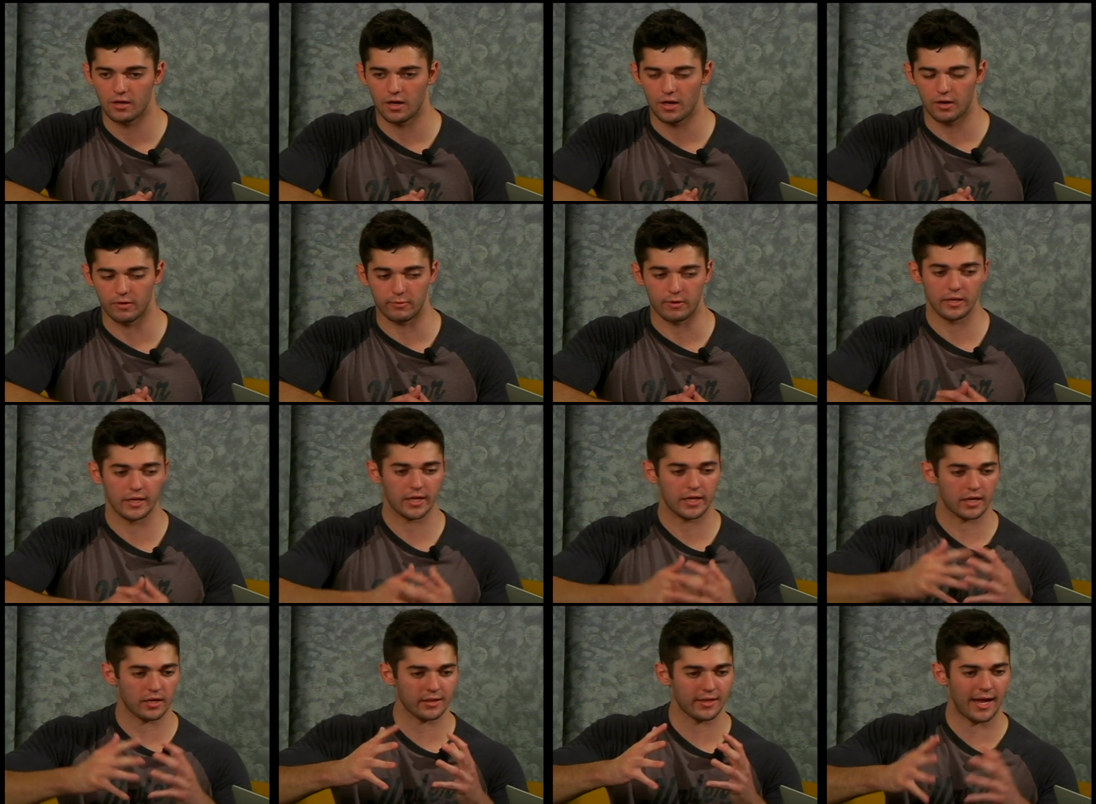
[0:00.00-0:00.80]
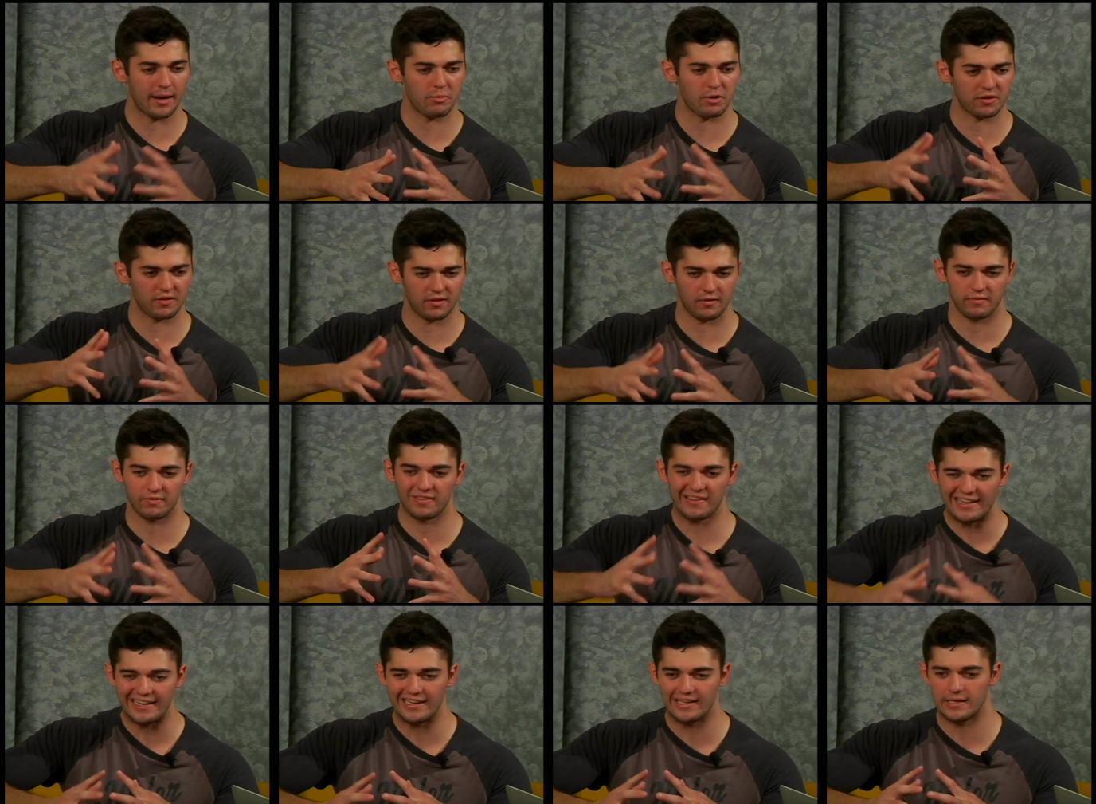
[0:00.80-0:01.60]
a really collaborative
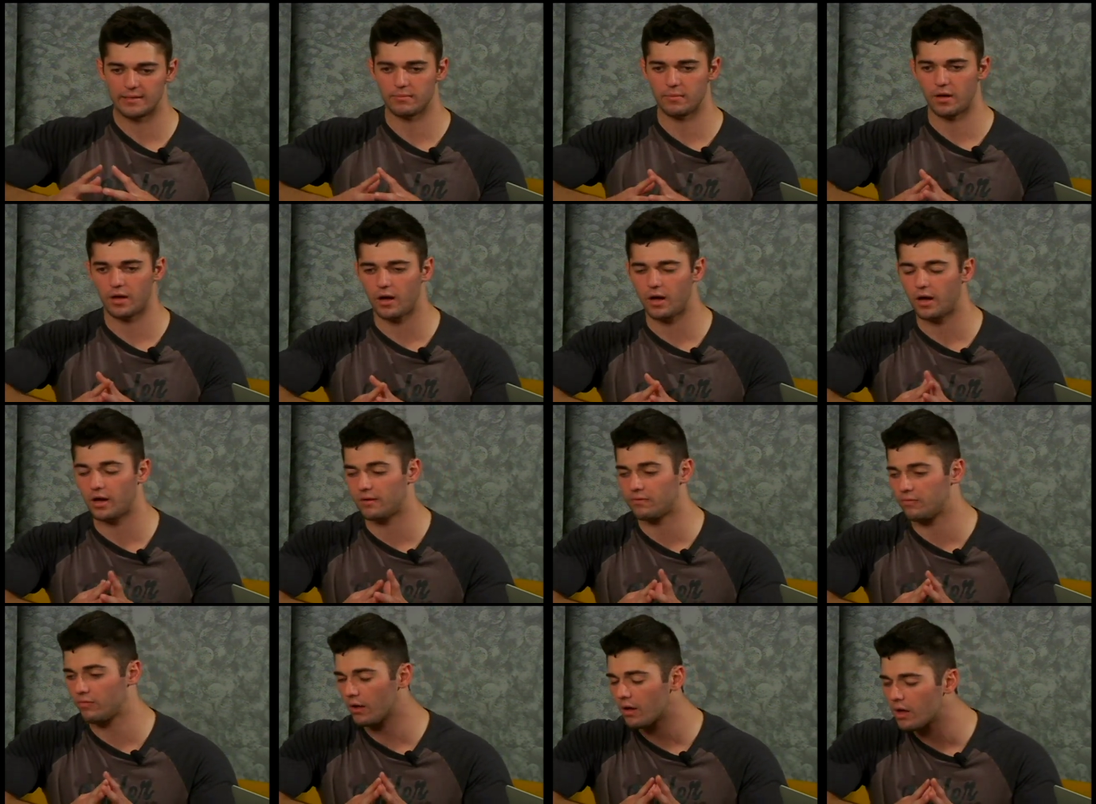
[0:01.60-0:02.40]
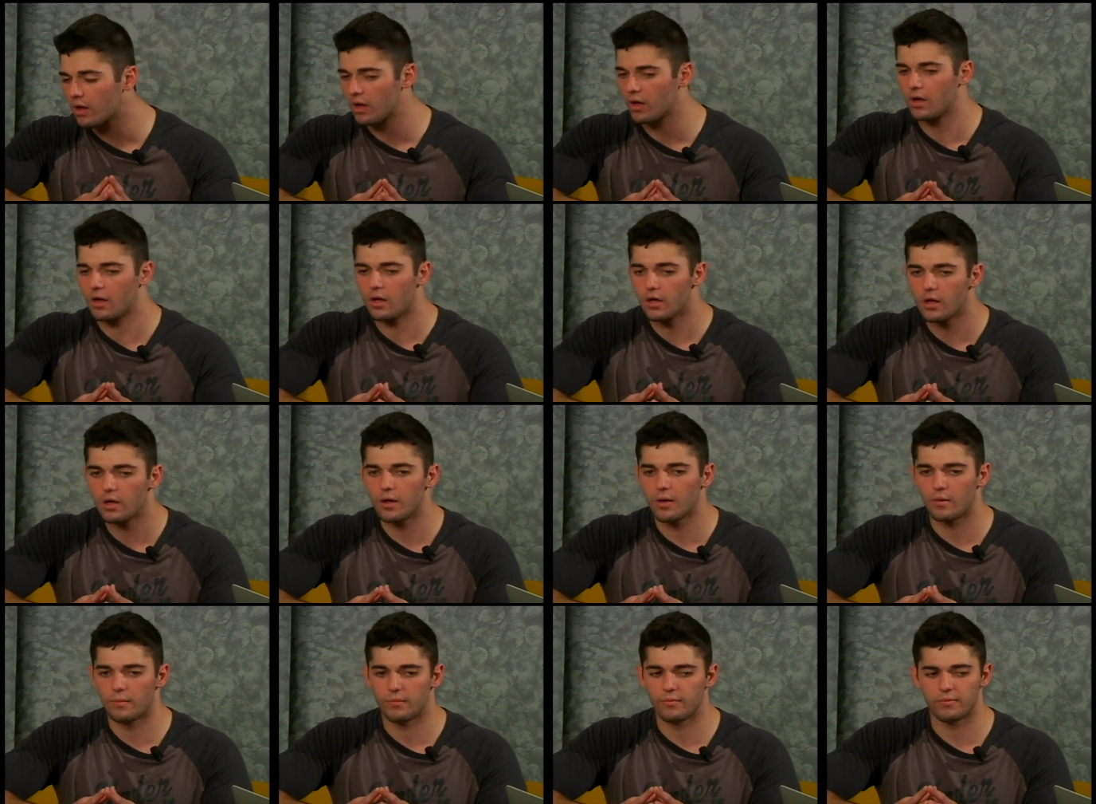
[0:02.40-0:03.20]
team of
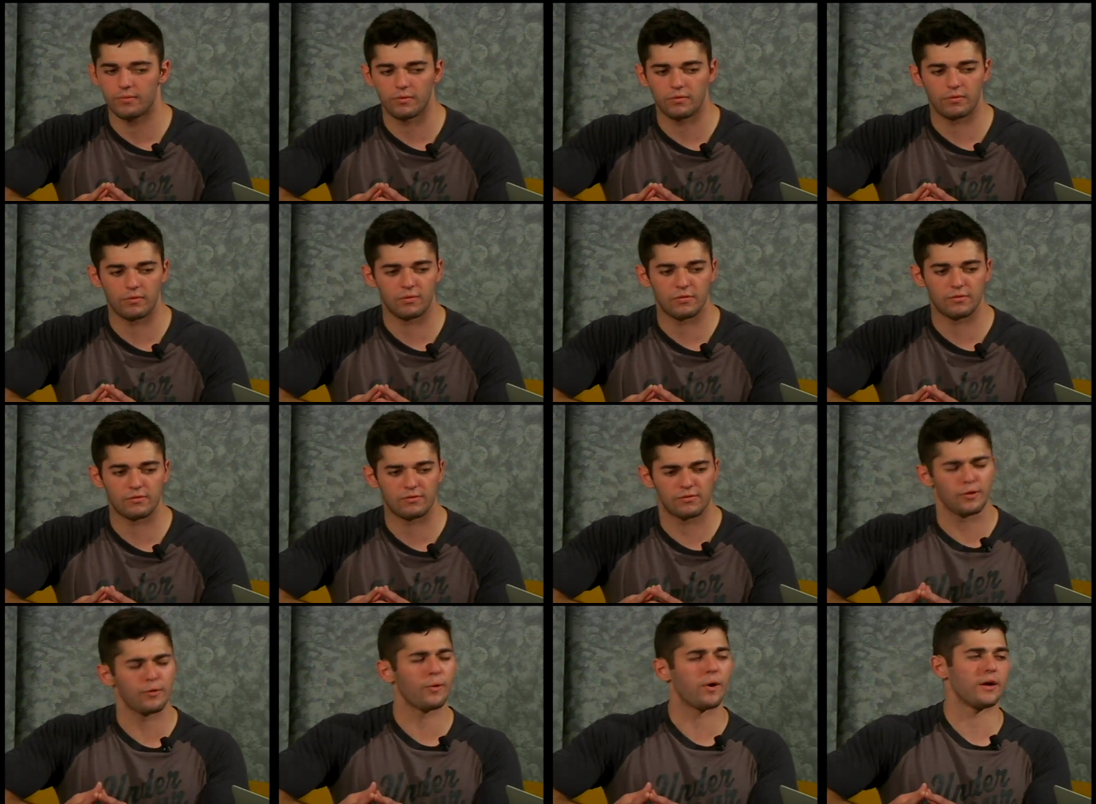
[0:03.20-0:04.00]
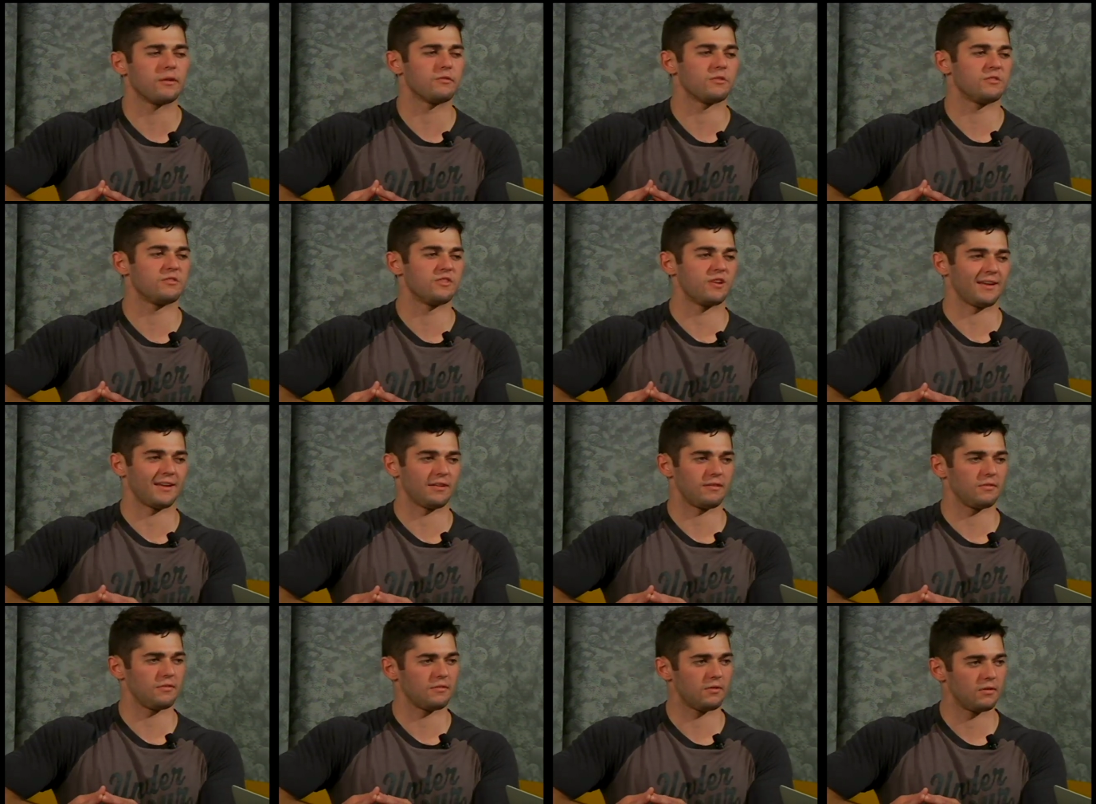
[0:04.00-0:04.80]
200
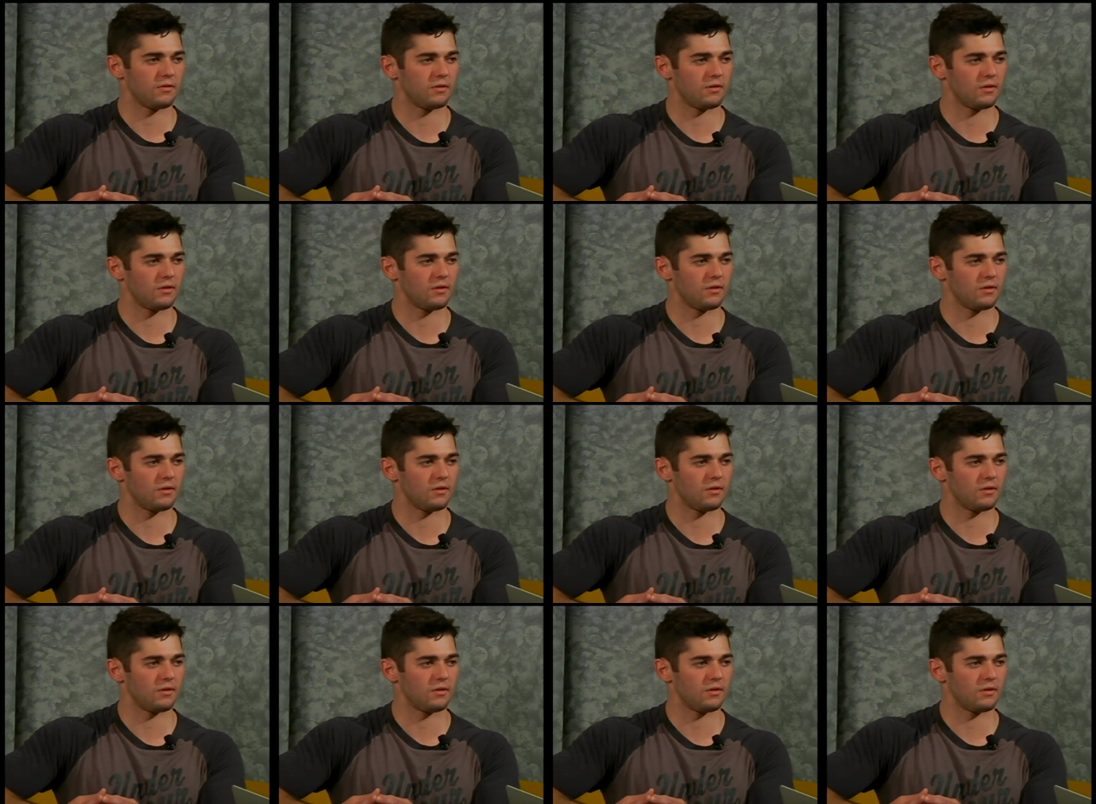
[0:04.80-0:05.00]
chickens.